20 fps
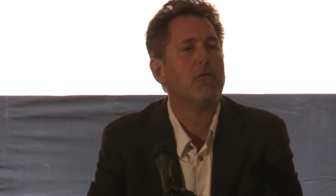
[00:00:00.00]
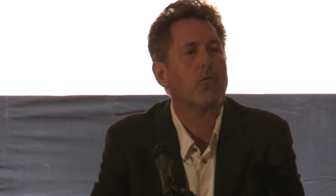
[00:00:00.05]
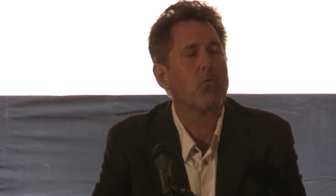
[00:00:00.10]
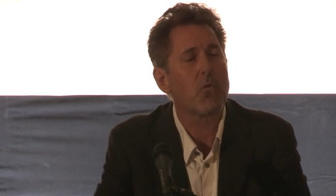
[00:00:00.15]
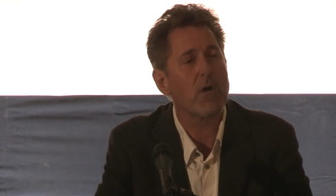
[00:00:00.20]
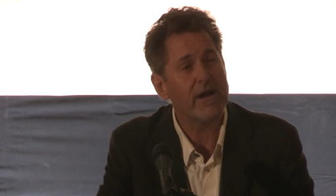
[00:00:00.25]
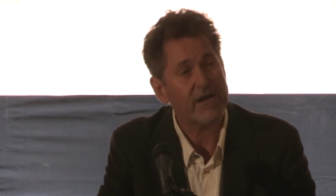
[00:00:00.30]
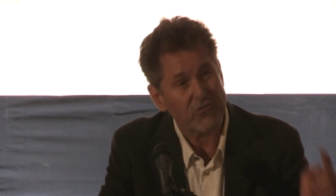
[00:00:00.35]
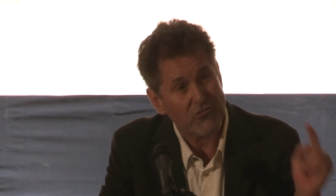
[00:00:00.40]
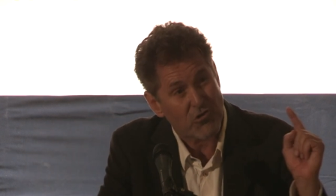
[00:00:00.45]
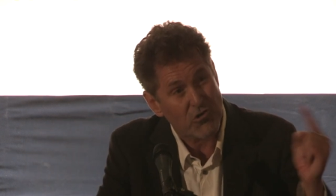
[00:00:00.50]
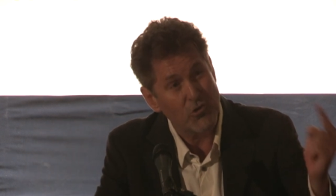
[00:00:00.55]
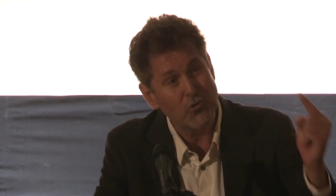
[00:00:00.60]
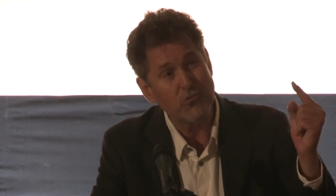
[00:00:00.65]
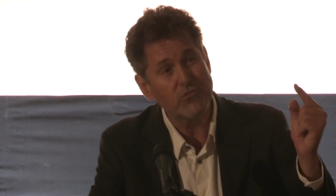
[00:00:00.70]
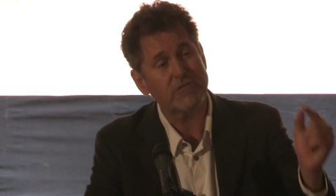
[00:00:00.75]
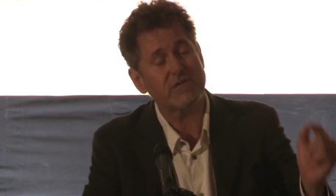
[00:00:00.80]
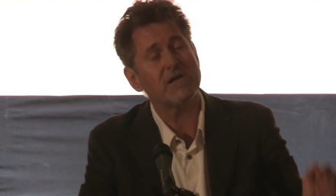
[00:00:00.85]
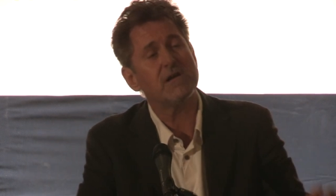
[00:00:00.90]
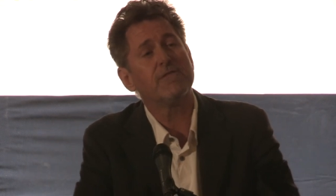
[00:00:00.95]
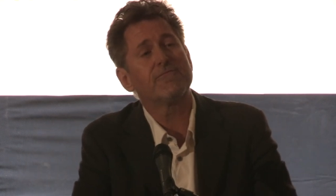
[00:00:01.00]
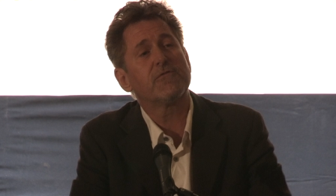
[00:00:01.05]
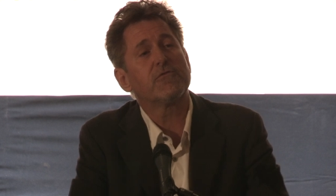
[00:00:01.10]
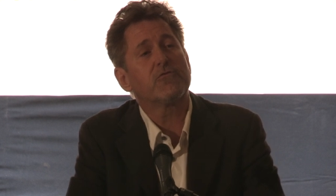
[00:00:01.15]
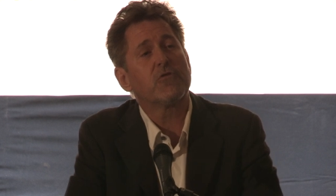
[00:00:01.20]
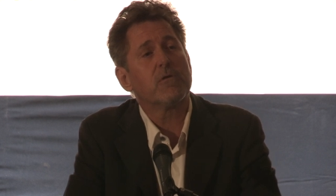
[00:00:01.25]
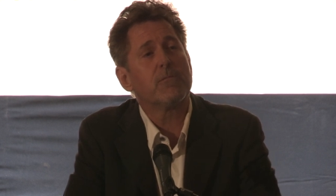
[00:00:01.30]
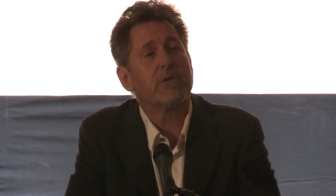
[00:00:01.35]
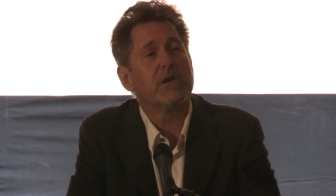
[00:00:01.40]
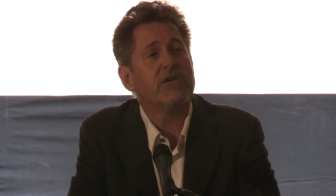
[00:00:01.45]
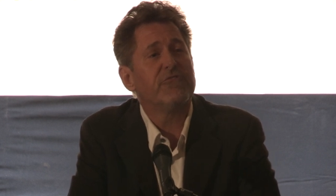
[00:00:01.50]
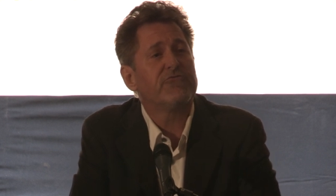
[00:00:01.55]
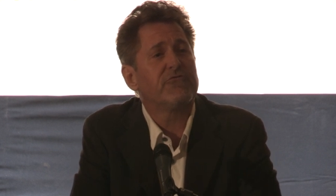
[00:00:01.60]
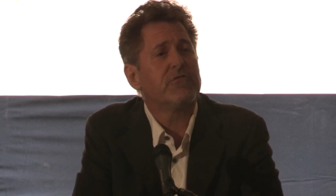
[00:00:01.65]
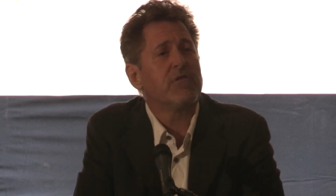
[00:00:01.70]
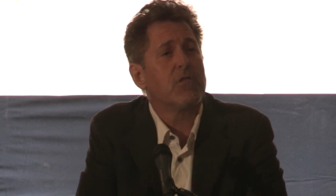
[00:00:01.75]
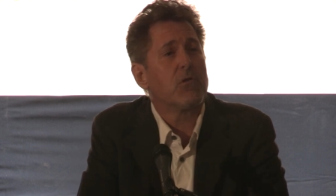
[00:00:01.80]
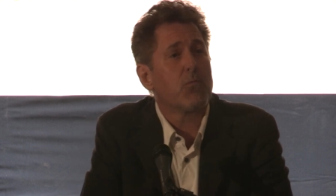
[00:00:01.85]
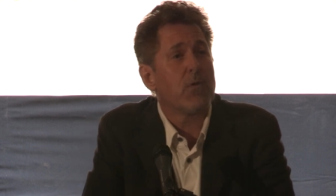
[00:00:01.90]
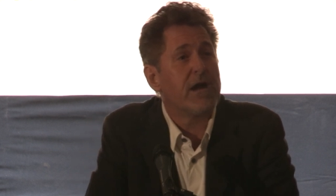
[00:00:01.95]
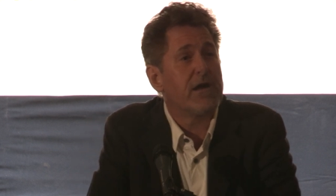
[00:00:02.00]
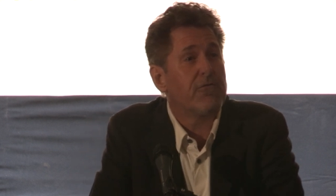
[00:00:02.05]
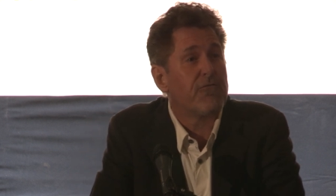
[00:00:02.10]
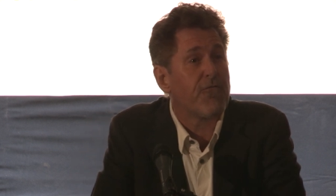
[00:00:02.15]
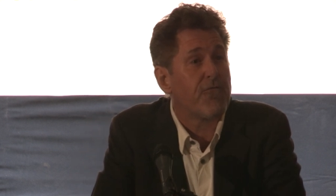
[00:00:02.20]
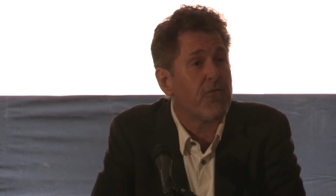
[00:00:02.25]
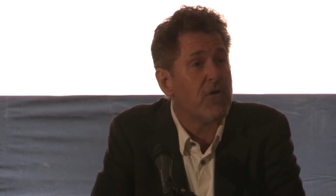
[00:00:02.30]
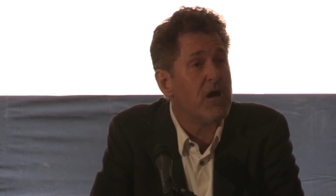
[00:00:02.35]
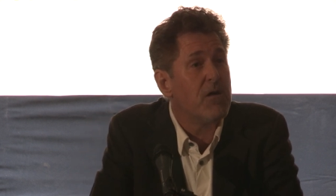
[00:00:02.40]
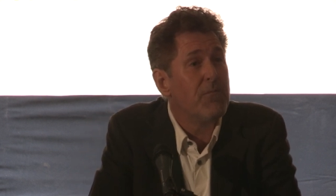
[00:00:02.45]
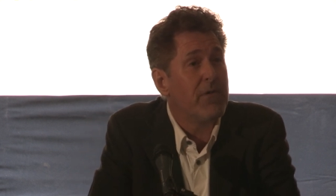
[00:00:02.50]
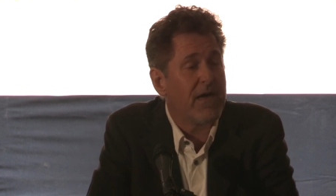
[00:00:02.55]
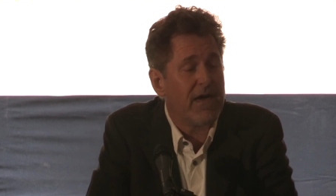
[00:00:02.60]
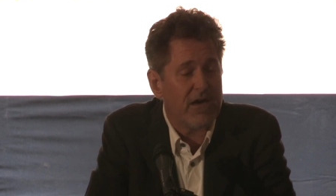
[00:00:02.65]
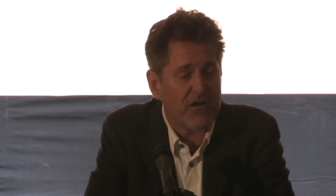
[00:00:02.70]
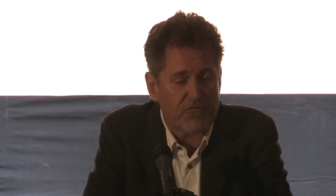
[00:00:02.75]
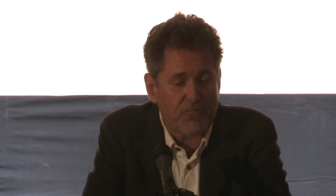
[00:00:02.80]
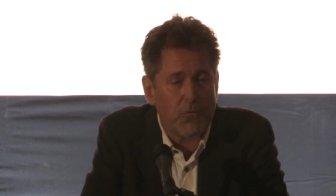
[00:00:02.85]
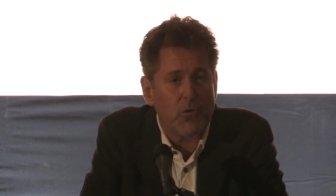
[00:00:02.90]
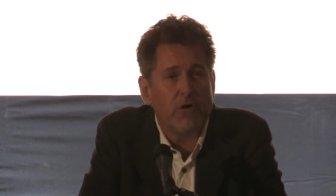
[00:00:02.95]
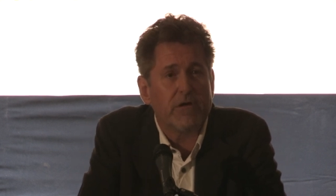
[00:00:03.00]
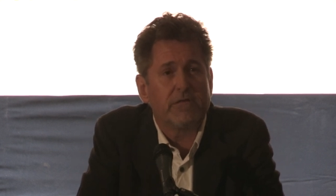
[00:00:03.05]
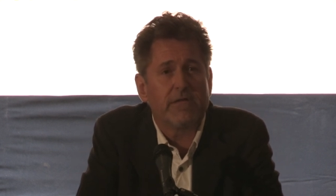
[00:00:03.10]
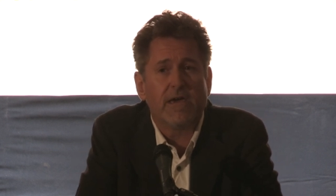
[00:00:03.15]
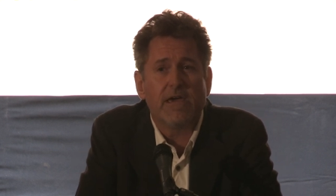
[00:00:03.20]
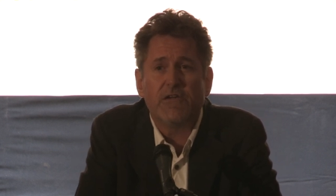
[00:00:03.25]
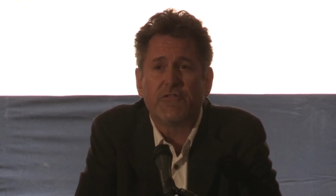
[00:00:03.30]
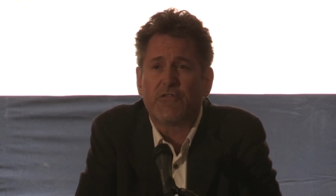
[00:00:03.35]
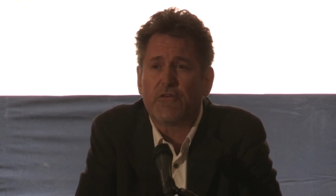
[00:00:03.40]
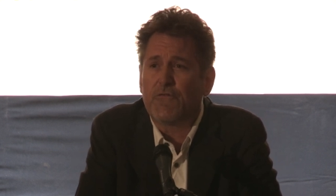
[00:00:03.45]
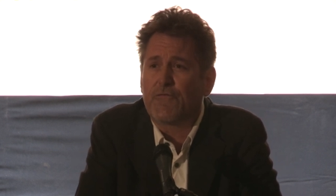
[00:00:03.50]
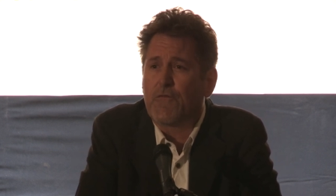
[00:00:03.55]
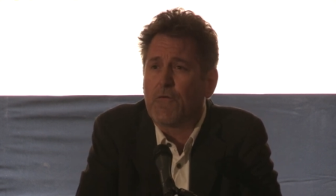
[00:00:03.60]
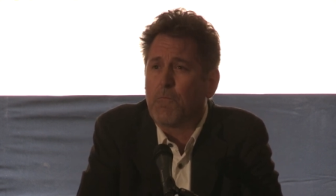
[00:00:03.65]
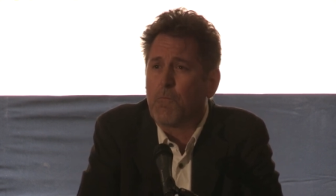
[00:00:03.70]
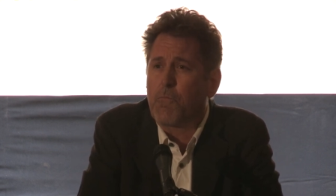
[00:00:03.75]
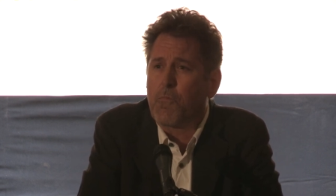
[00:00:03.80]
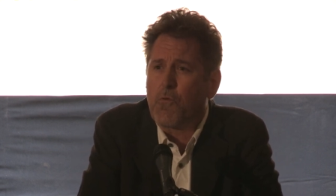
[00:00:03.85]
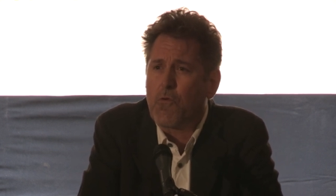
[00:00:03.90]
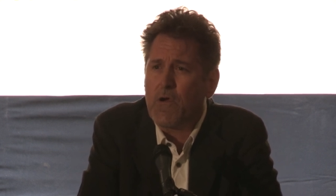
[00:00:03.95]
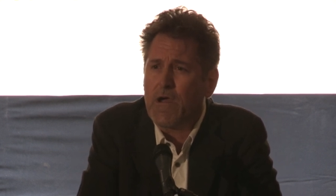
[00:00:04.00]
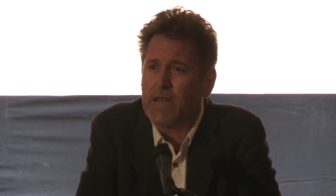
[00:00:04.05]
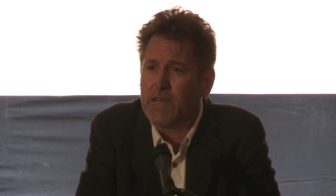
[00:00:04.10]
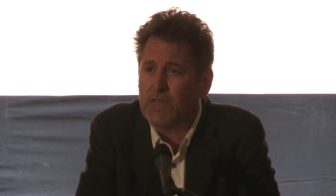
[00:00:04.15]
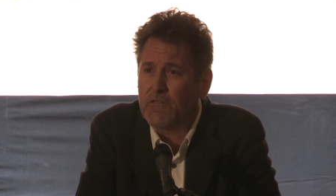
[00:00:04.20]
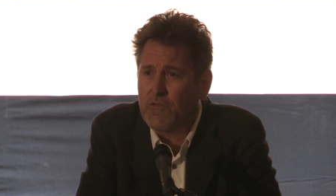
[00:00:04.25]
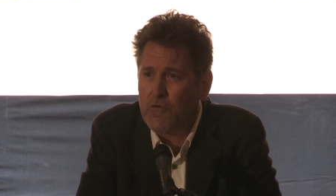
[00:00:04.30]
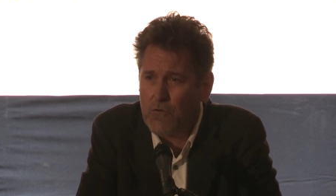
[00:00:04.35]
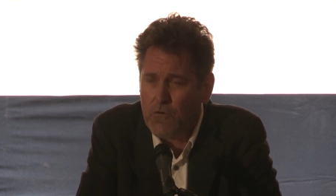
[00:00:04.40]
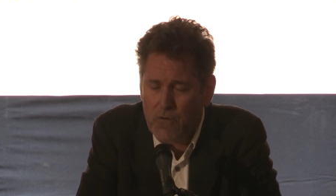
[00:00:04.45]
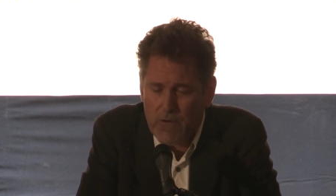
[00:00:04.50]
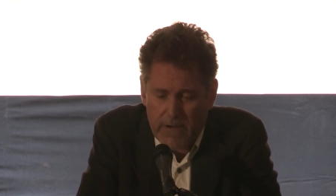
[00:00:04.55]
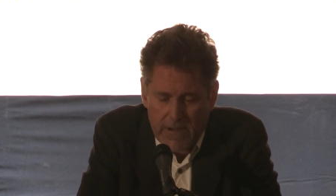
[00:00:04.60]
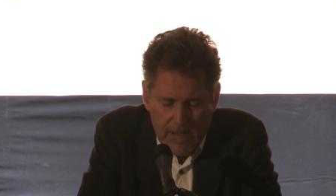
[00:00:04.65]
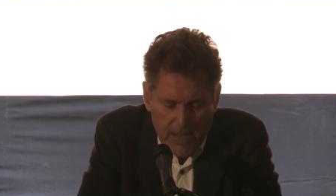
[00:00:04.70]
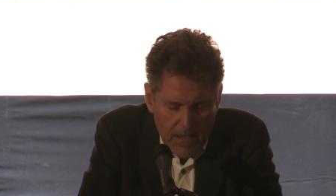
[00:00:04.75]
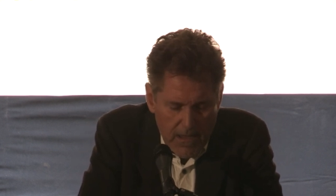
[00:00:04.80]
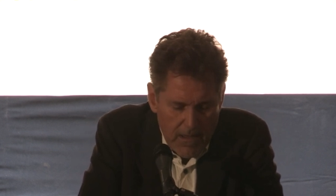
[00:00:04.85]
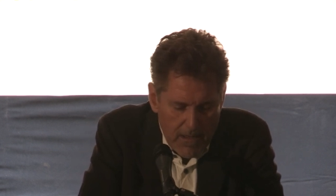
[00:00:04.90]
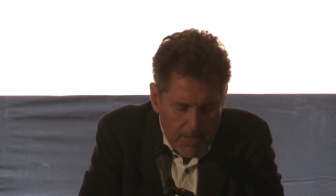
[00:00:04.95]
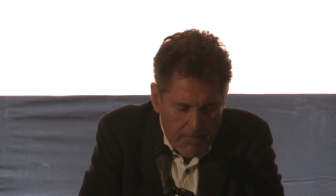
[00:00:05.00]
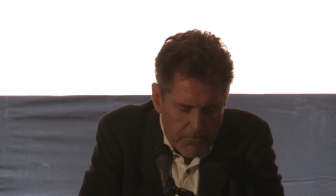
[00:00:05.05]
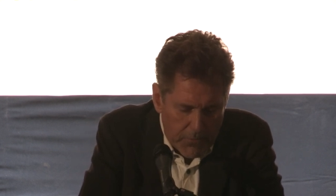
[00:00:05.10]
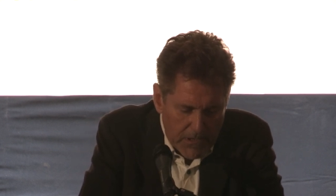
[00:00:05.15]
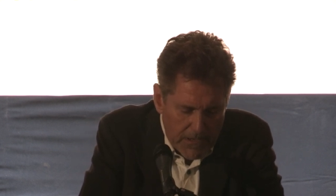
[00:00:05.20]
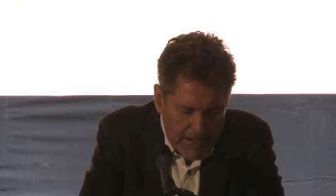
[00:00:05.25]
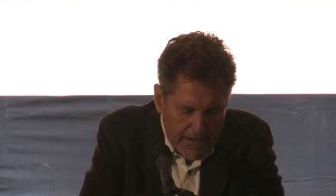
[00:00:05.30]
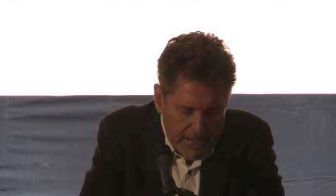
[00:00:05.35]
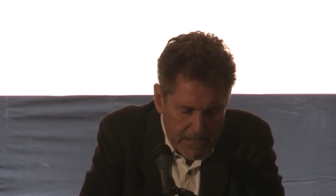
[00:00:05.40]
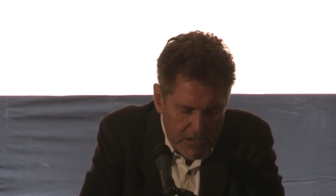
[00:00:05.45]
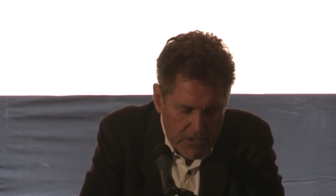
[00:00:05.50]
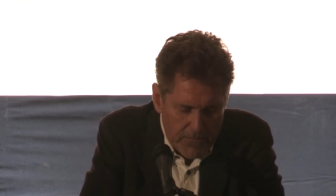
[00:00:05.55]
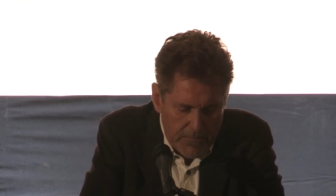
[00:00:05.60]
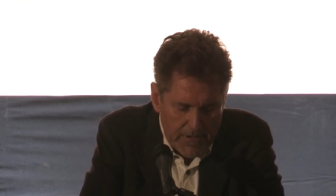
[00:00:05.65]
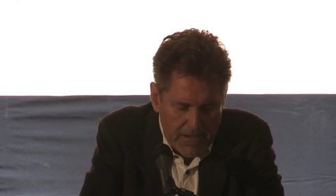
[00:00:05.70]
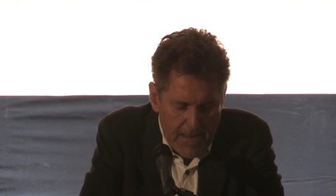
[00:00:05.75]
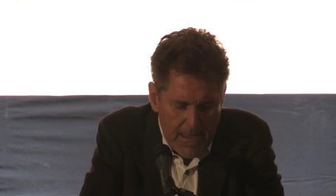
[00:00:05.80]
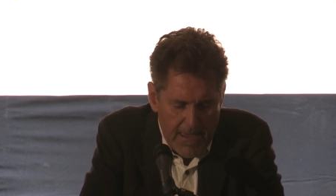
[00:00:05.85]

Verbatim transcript: right to self-determination, right from exploitation, from predatory, bloody human